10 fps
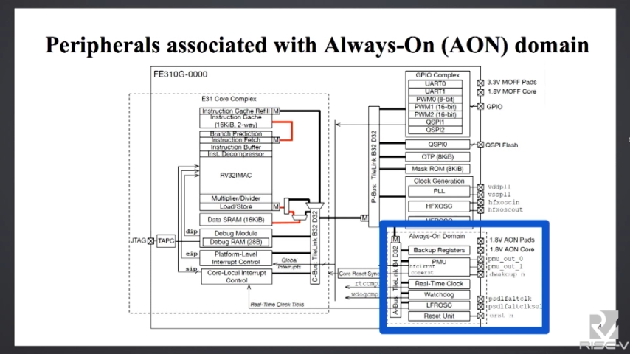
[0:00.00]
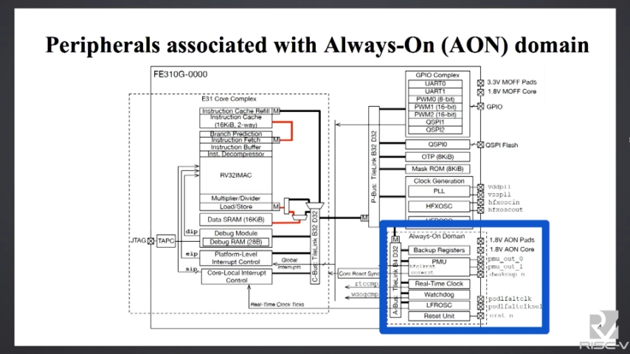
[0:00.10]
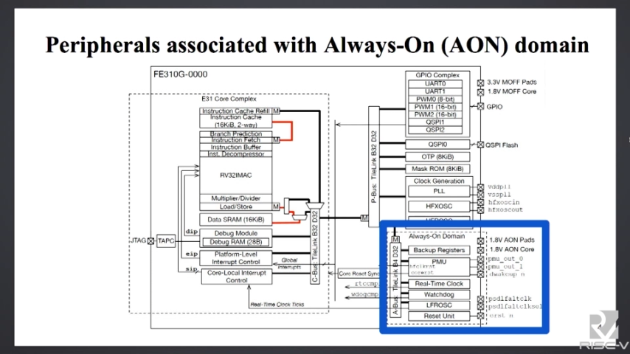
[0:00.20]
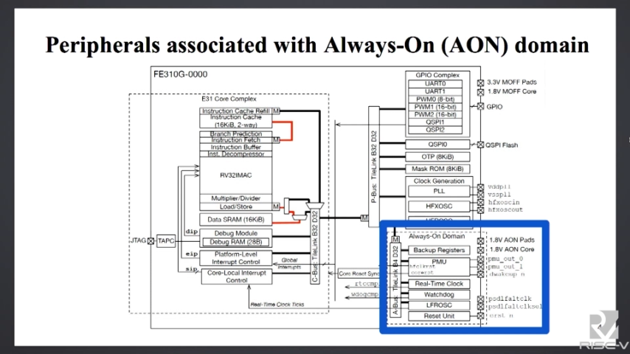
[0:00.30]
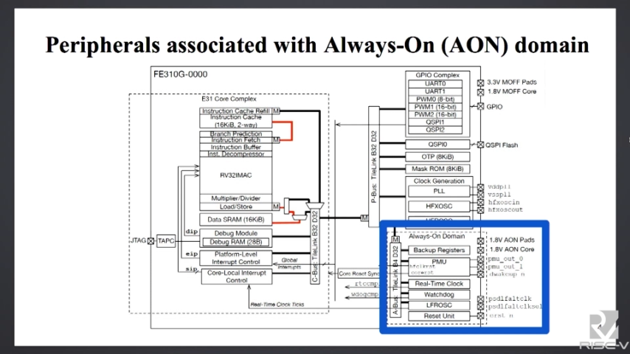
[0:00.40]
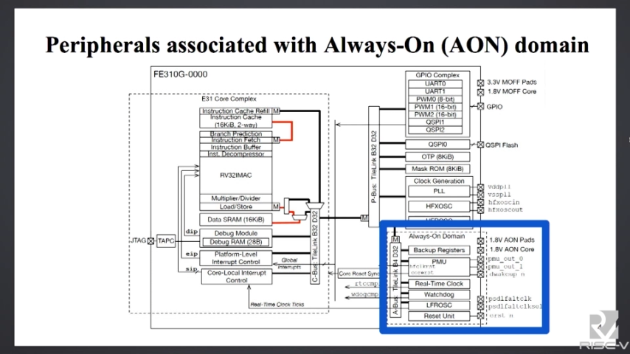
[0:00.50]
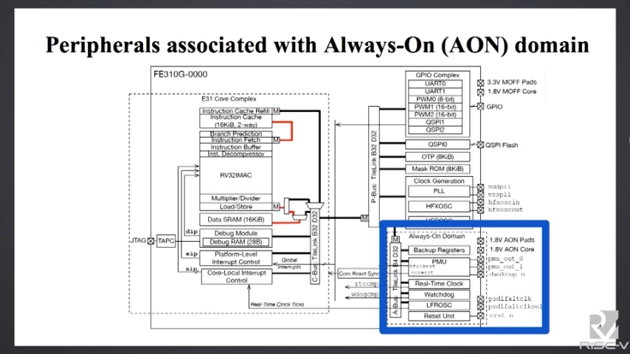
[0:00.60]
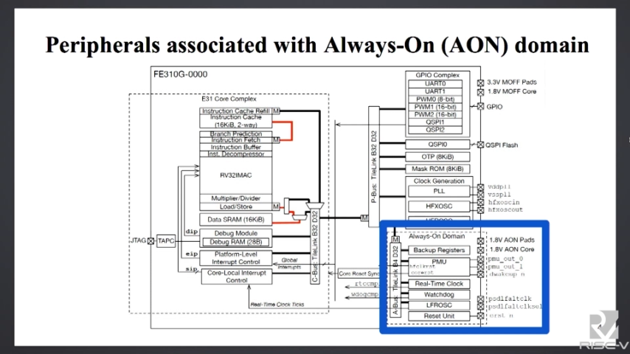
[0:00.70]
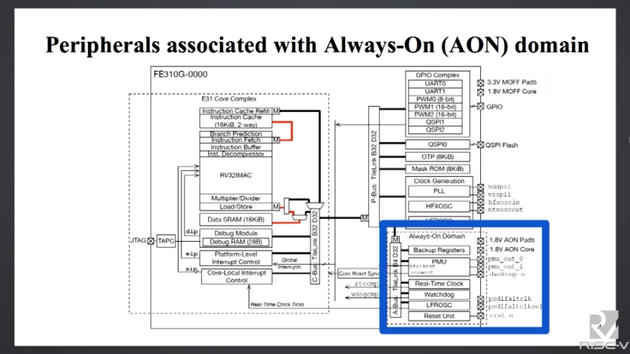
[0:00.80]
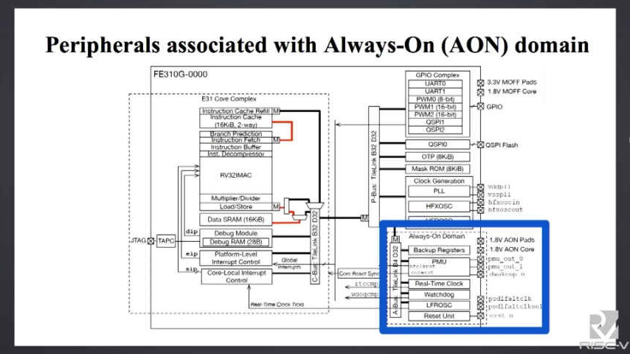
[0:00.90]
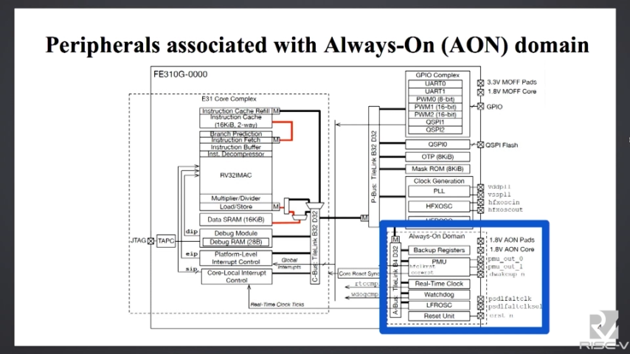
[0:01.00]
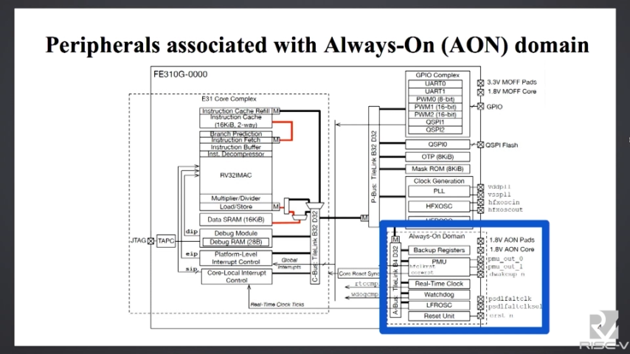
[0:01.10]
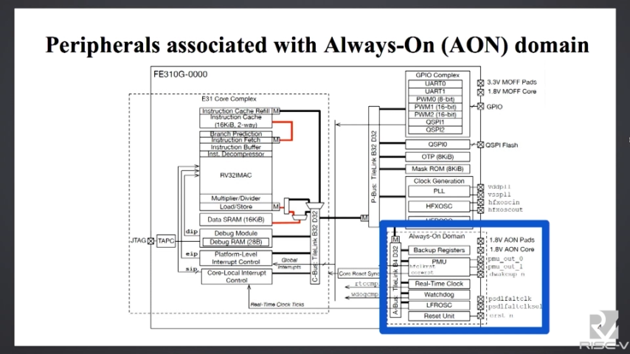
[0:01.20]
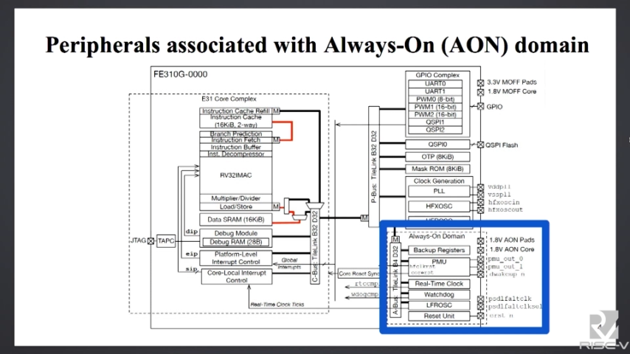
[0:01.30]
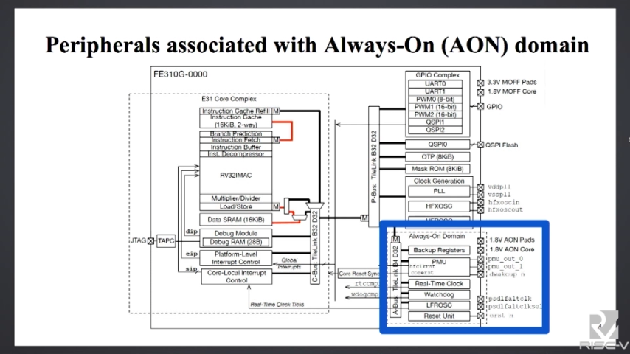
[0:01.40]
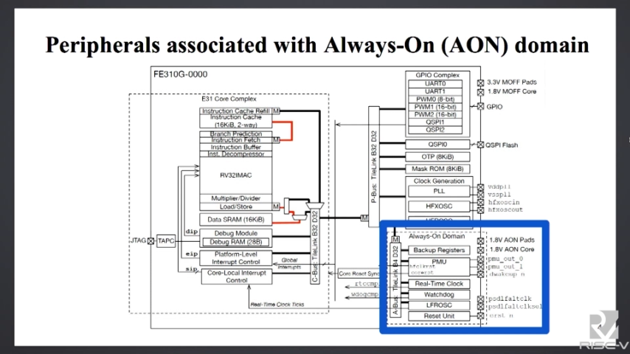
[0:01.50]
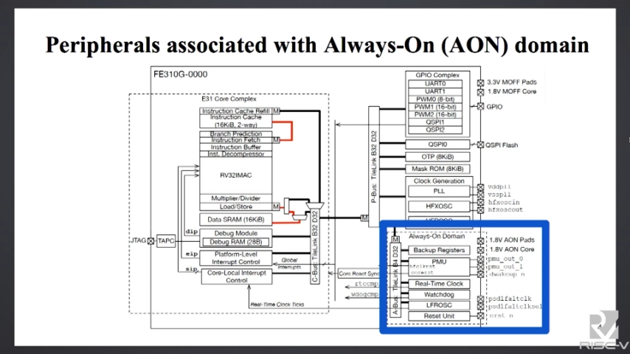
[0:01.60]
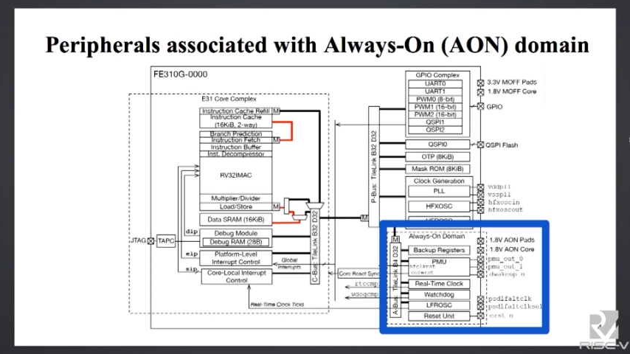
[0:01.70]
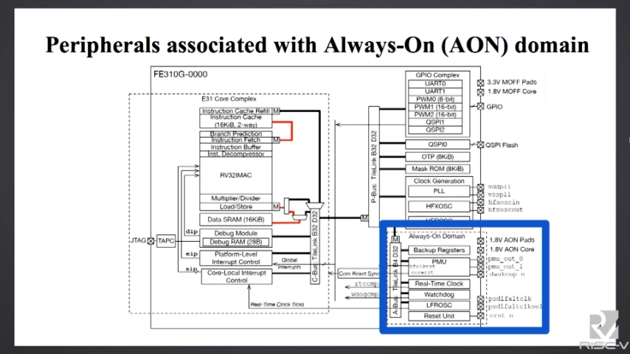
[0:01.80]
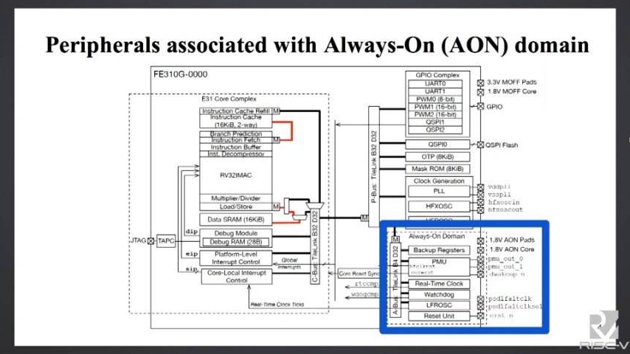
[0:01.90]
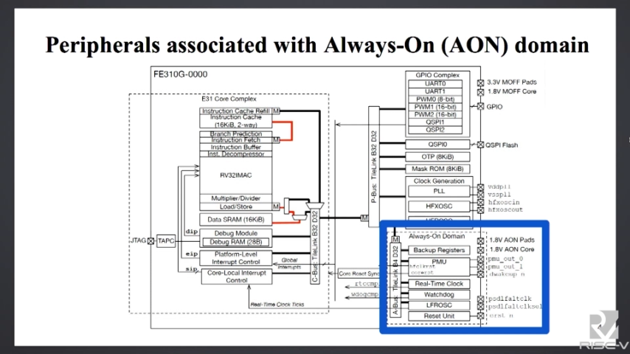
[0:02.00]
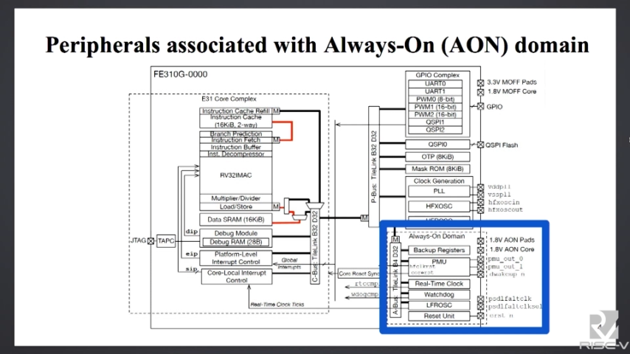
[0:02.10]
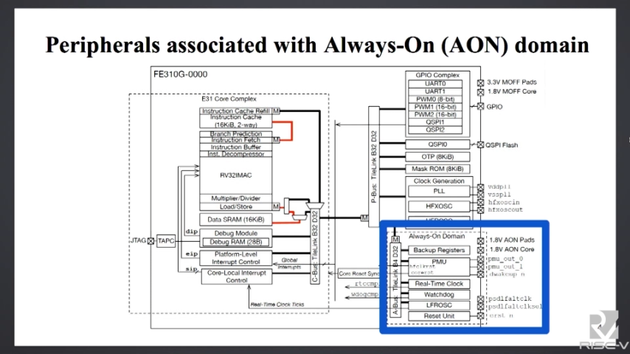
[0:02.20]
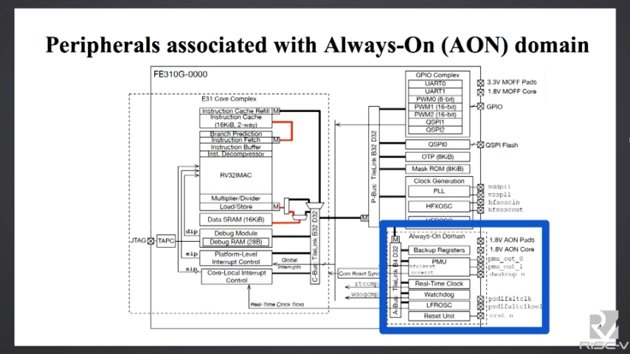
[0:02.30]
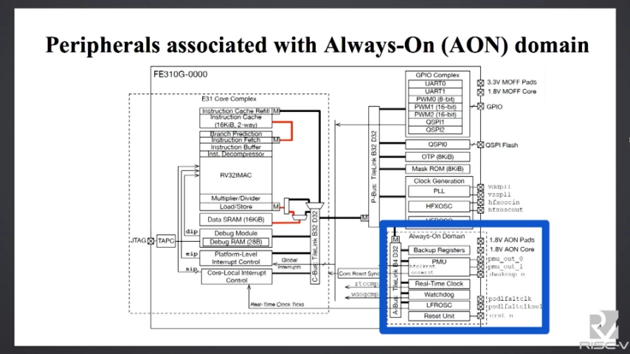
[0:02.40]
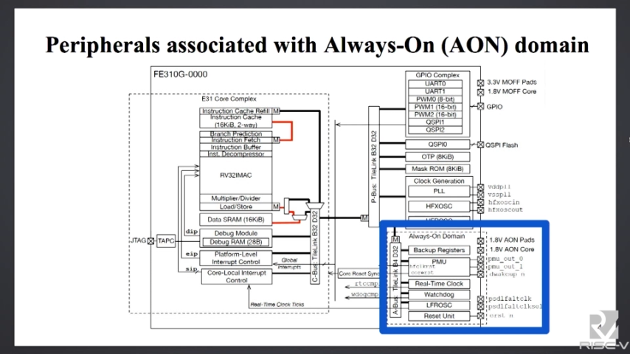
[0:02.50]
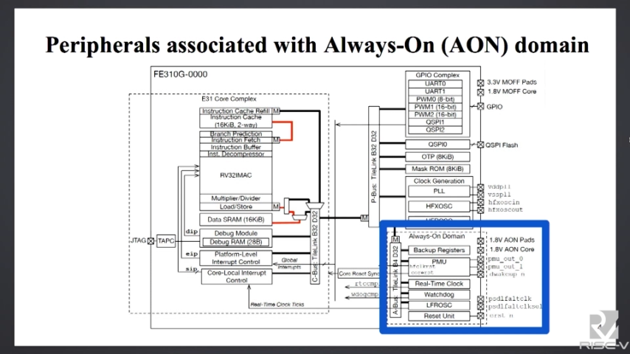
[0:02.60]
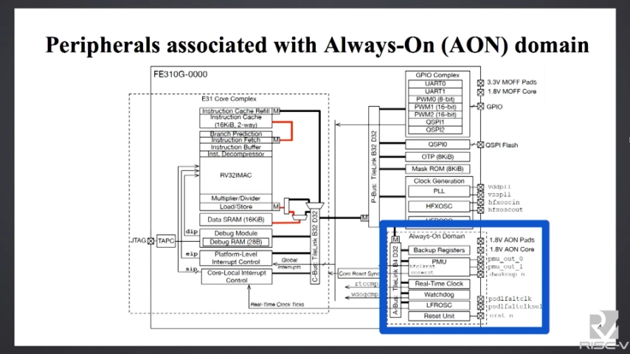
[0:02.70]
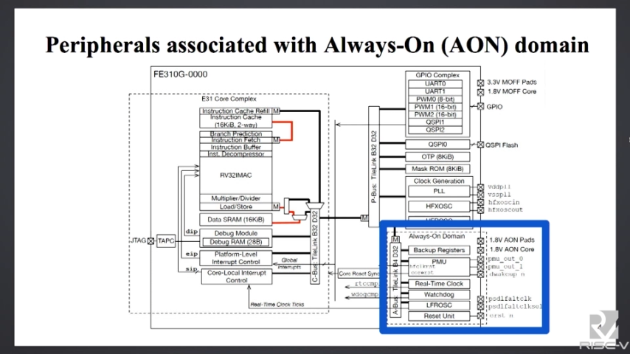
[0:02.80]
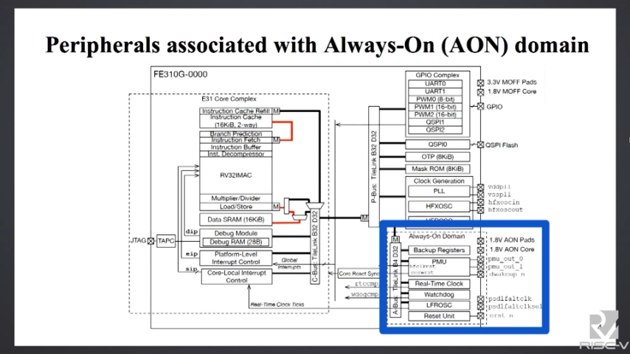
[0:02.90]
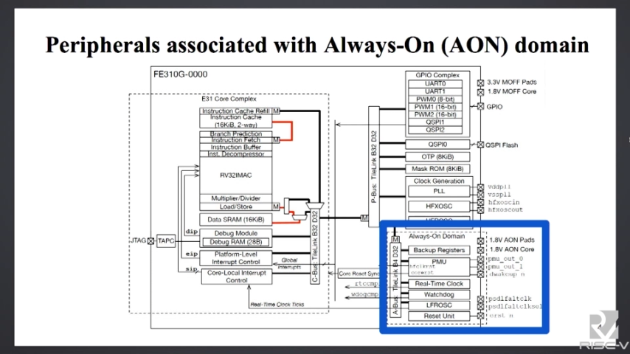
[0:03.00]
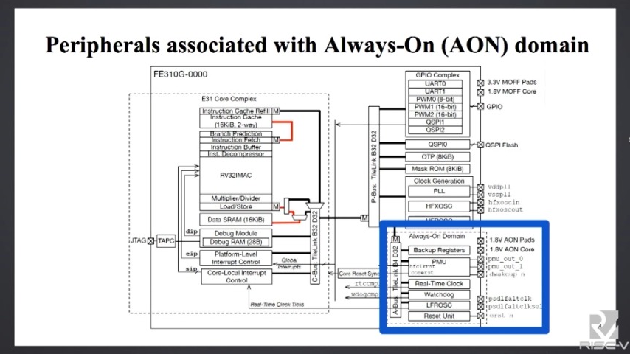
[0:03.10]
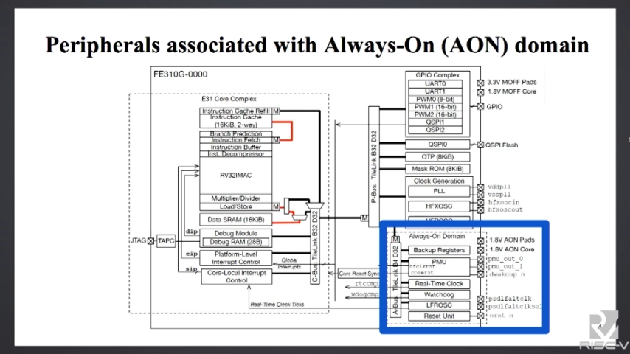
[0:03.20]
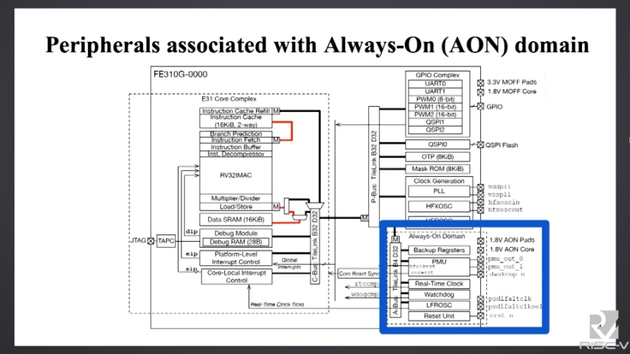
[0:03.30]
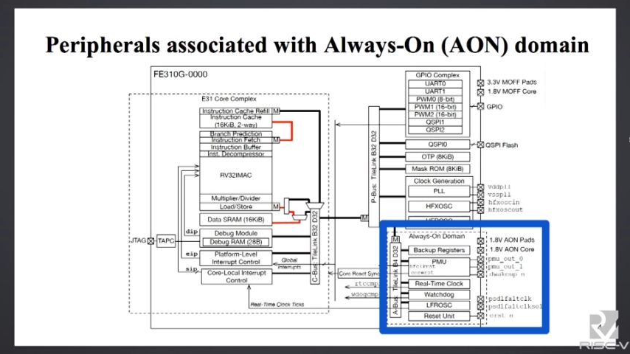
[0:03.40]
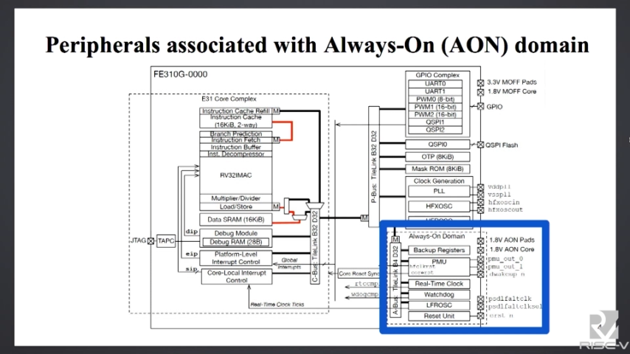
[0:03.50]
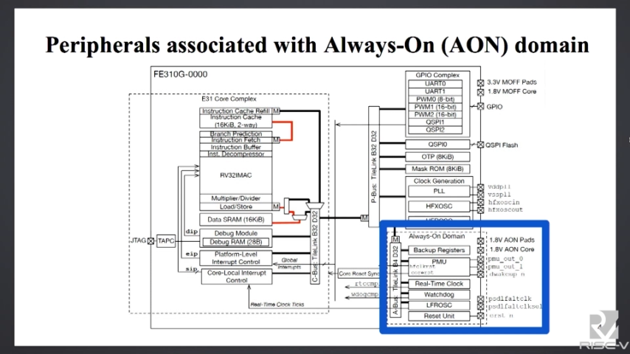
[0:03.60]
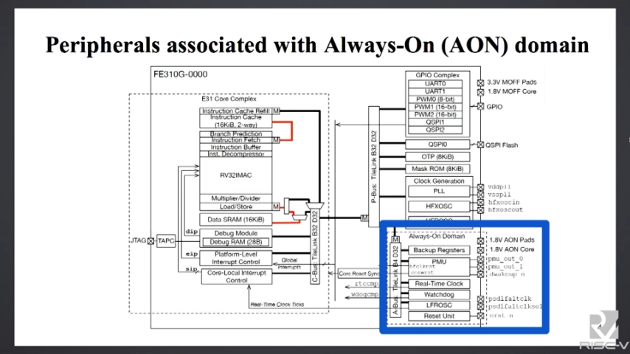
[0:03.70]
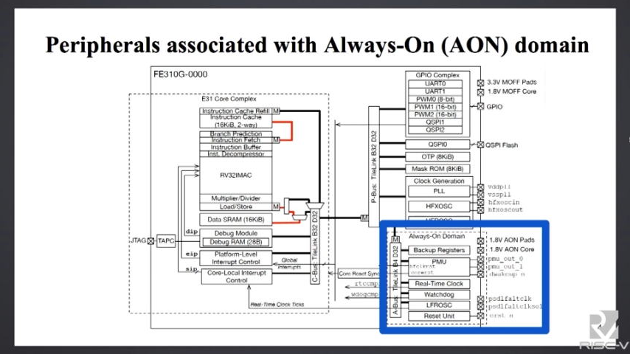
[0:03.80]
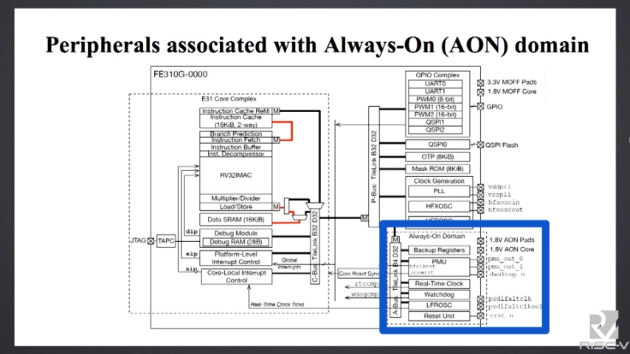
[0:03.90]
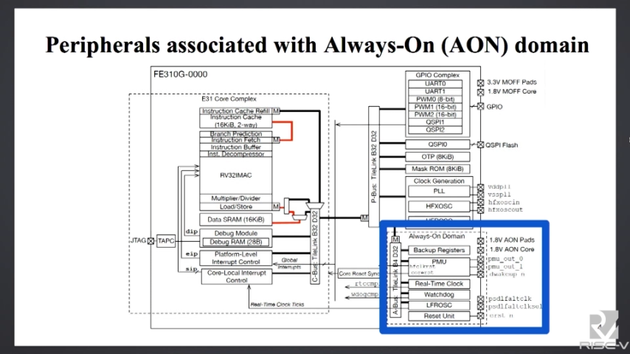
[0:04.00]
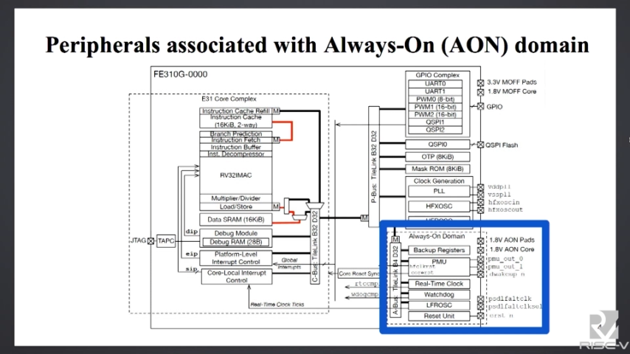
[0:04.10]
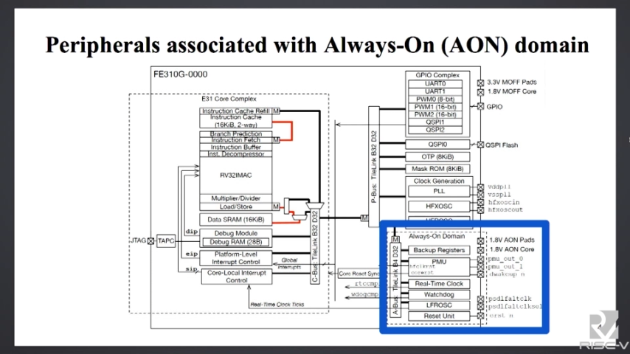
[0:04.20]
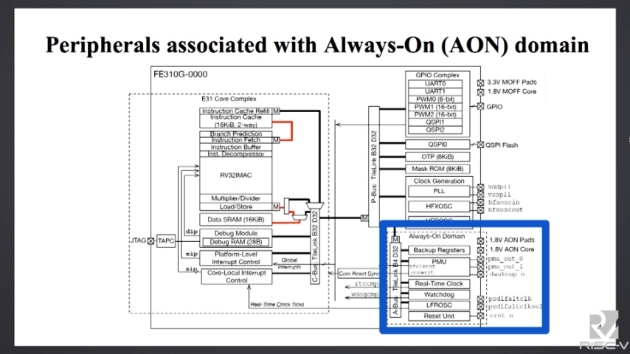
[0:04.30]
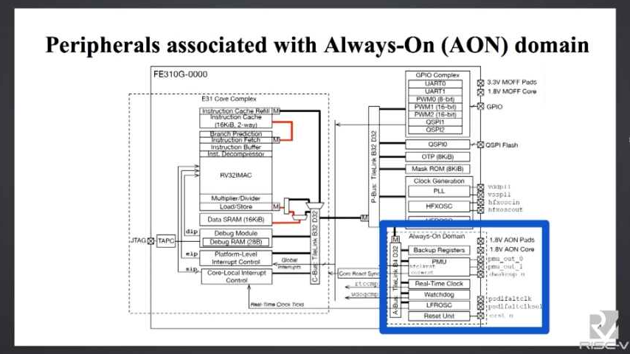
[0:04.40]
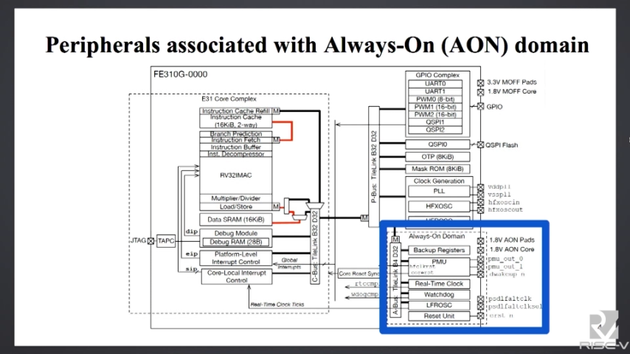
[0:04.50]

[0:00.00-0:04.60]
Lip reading: [unreadable: no face in view]